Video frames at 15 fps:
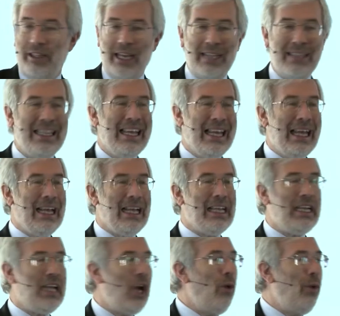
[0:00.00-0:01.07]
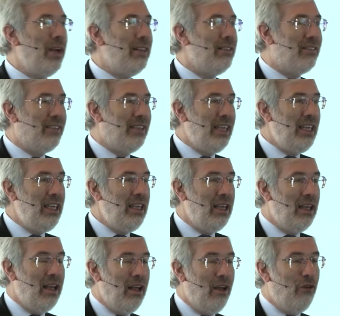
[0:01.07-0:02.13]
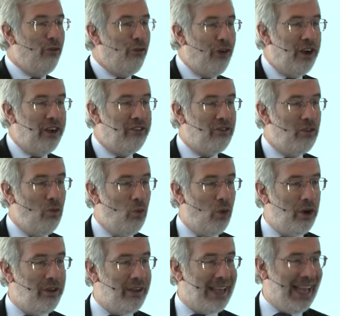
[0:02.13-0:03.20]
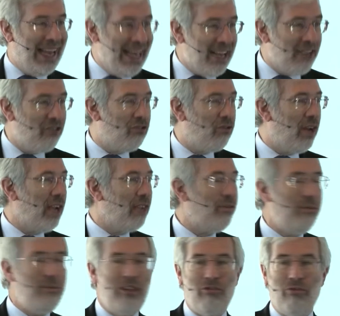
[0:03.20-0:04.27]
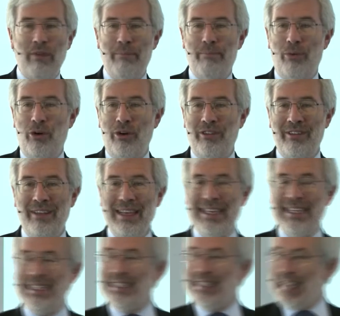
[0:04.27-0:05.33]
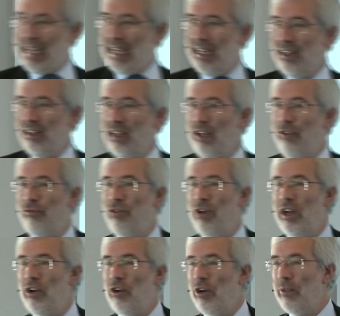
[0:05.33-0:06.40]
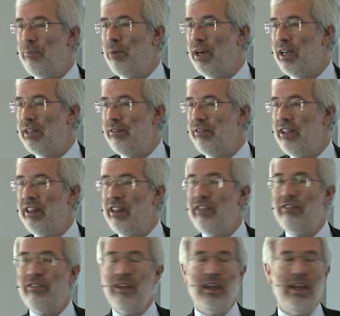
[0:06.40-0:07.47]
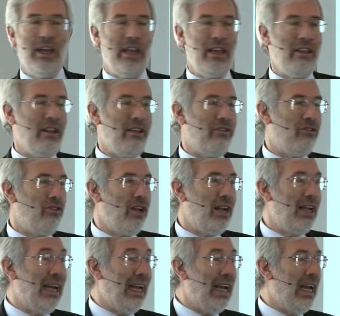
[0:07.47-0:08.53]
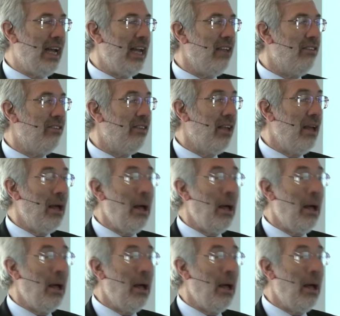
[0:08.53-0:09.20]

that, go and see first what you can extract from these reports. Second, if you are not part of this industrial alliance,